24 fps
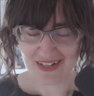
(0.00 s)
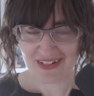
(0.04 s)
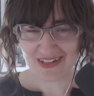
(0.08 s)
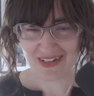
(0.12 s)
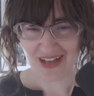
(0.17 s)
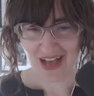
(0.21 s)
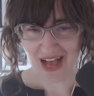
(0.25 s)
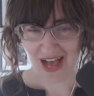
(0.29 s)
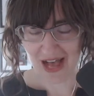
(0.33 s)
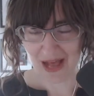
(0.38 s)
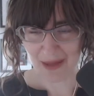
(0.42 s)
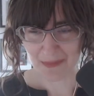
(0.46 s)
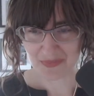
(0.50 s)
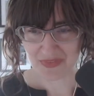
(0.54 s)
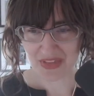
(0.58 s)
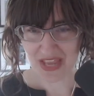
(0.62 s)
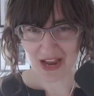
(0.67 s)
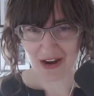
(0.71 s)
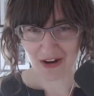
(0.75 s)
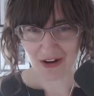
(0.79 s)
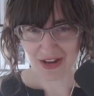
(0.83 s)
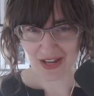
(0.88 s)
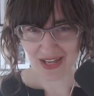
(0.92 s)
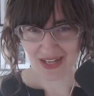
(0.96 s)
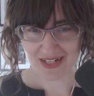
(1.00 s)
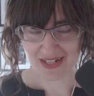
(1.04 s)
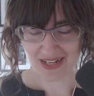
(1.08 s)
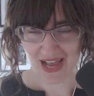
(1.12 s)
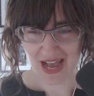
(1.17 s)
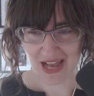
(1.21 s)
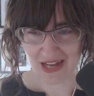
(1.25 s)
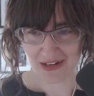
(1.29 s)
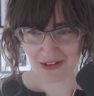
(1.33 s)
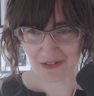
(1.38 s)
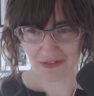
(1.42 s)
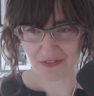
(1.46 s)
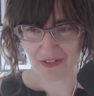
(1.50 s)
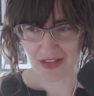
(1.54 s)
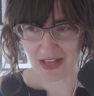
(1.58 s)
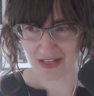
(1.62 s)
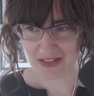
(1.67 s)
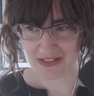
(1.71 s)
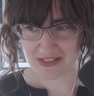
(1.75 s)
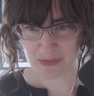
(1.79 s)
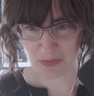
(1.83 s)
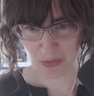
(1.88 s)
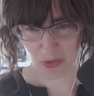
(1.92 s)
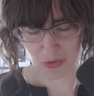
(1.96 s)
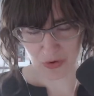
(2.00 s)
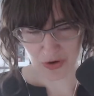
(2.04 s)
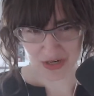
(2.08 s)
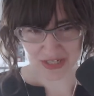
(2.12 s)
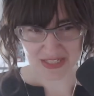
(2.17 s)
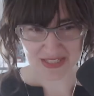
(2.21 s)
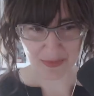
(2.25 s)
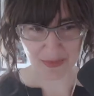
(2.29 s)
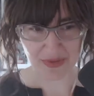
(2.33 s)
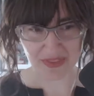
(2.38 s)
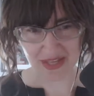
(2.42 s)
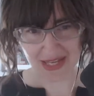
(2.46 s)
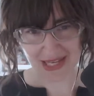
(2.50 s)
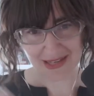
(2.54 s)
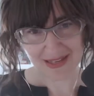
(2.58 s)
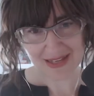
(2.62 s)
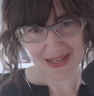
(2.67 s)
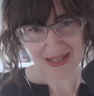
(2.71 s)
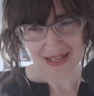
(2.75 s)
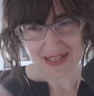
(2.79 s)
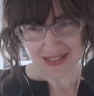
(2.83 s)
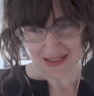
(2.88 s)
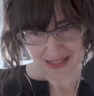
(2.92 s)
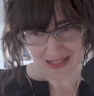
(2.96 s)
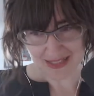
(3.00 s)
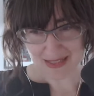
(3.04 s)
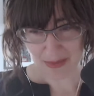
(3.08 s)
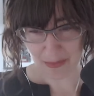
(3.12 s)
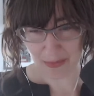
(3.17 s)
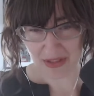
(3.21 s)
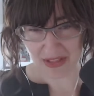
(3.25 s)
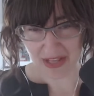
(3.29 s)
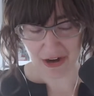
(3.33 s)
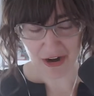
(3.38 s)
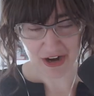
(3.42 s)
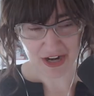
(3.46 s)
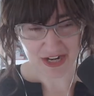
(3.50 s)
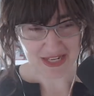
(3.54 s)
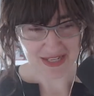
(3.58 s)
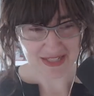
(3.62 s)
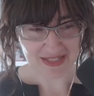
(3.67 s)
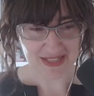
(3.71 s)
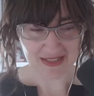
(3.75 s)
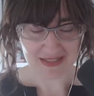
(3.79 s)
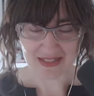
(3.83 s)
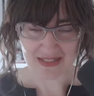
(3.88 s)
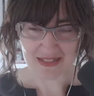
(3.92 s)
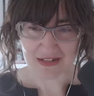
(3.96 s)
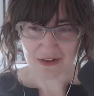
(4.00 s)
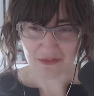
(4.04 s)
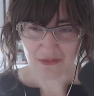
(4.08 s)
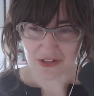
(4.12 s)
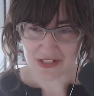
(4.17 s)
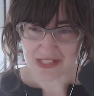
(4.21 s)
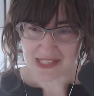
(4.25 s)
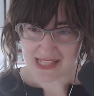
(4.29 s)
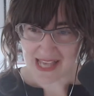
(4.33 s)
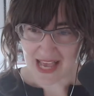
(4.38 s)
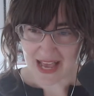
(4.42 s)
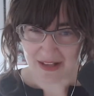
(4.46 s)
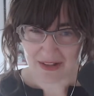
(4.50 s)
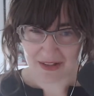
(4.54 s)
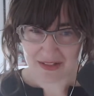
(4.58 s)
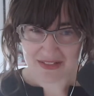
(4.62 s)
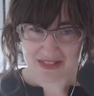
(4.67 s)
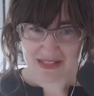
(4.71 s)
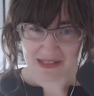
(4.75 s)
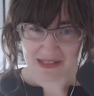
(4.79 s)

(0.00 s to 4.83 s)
um, area to kind of explore some of the the similarities at these different scales.